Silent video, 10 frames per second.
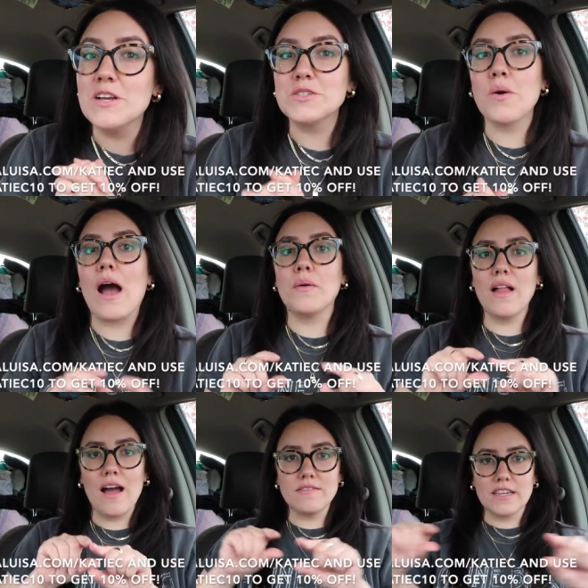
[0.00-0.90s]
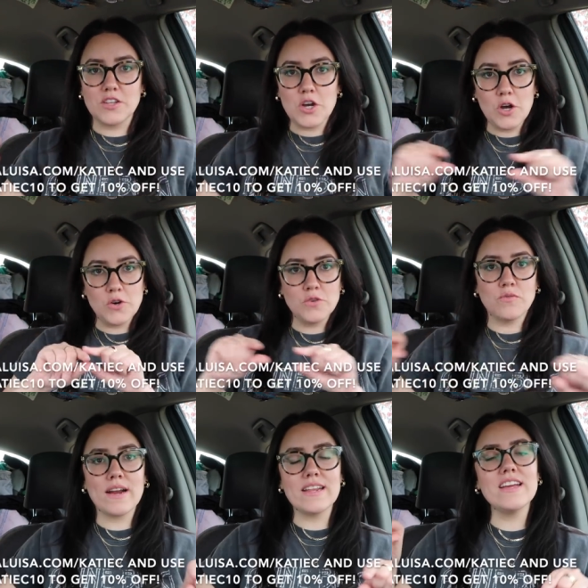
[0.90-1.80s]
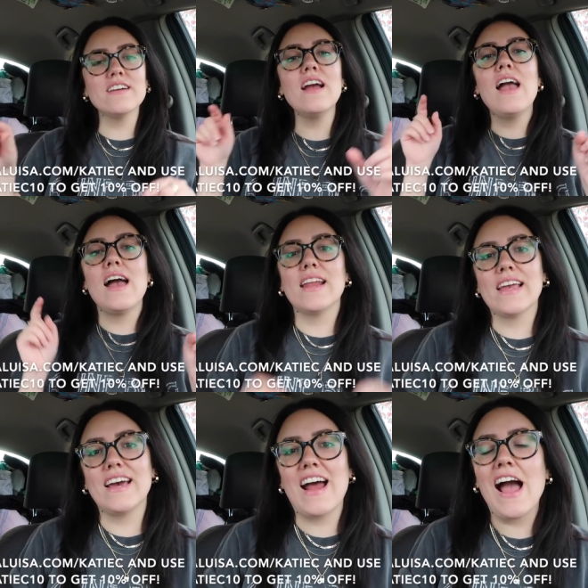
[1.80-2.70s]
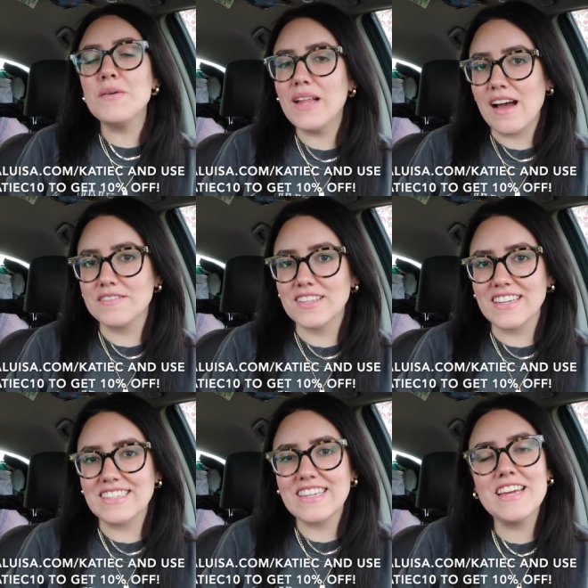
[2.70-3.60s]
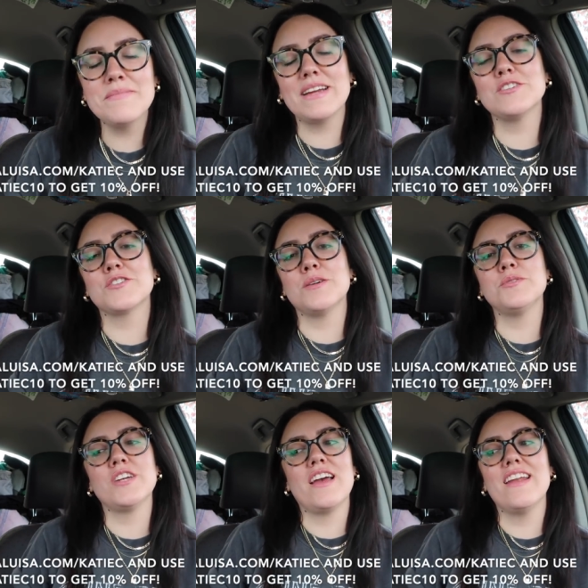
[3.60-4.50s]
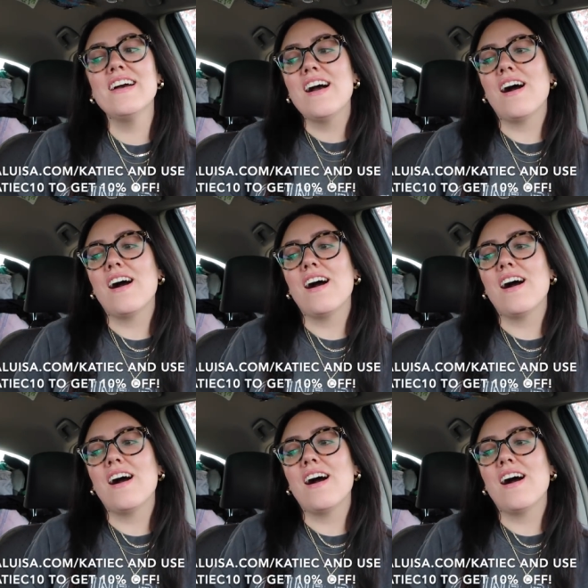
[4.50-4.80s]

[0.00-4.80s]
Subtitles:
So I will have like the code right here, and again I will have the links in my description.